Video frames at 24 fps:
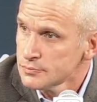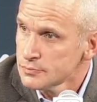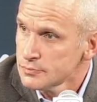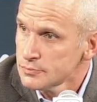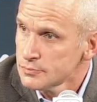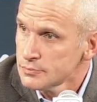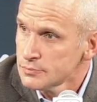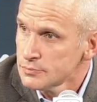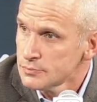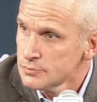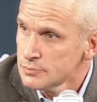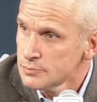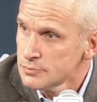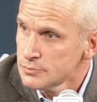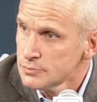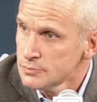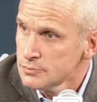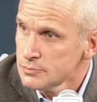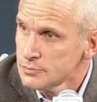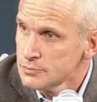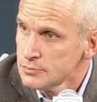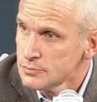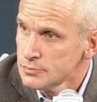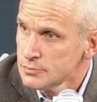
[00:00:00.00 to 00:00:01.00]

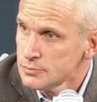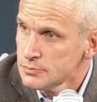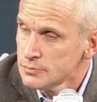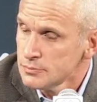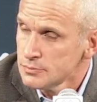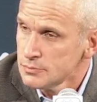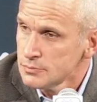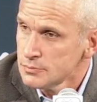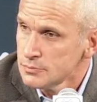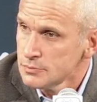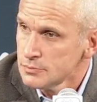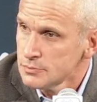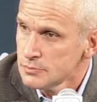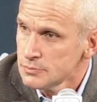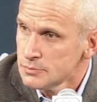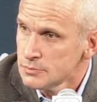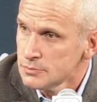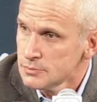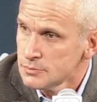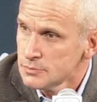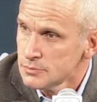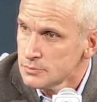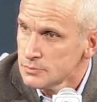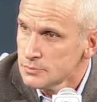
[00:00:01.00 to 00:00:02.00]

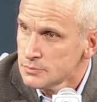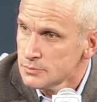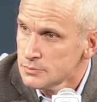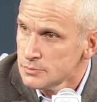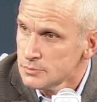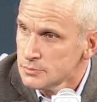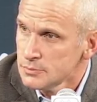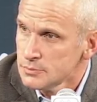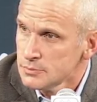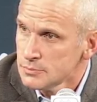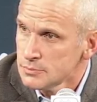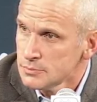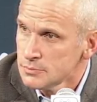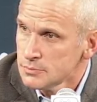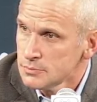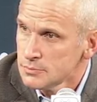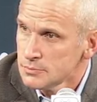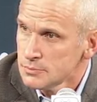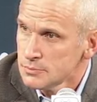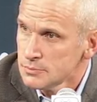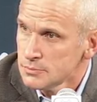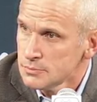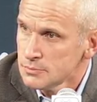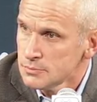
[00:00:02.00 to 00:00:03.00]

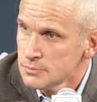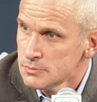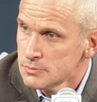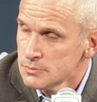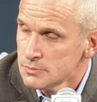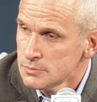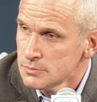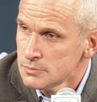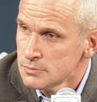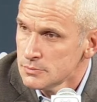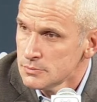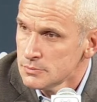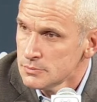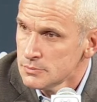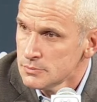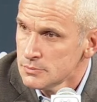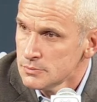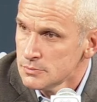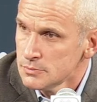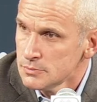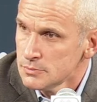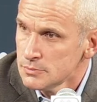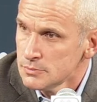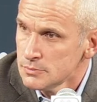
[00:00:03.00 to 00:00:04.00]

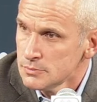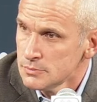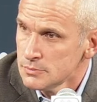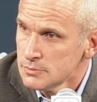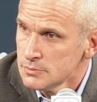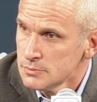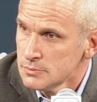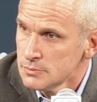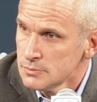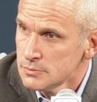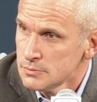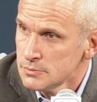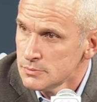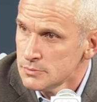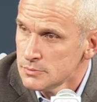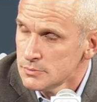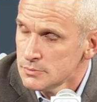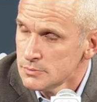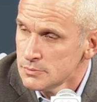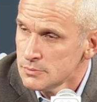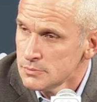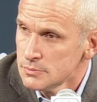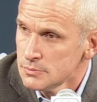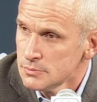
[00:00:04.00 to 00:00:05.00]

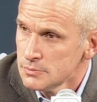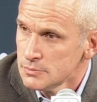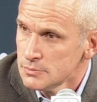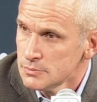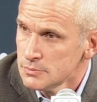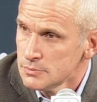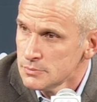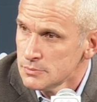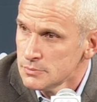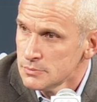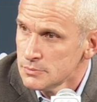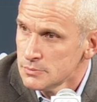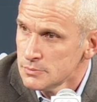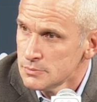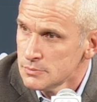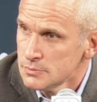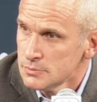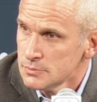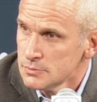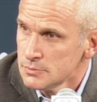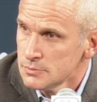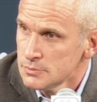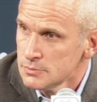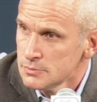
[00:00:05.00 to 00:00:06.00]

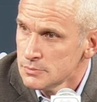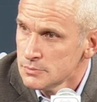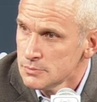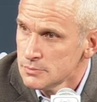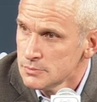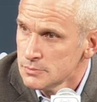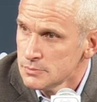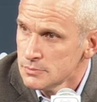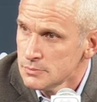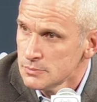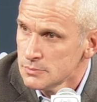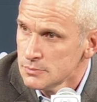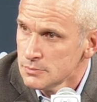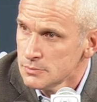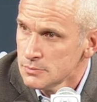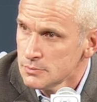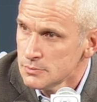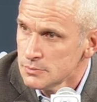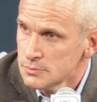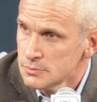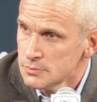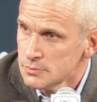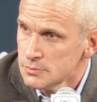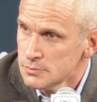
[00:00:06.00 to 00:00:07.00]

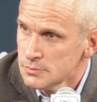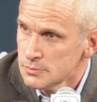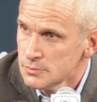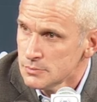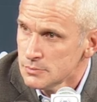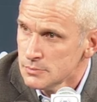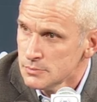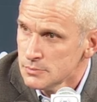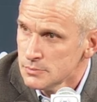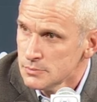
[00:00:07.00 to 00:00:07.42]
[no speech]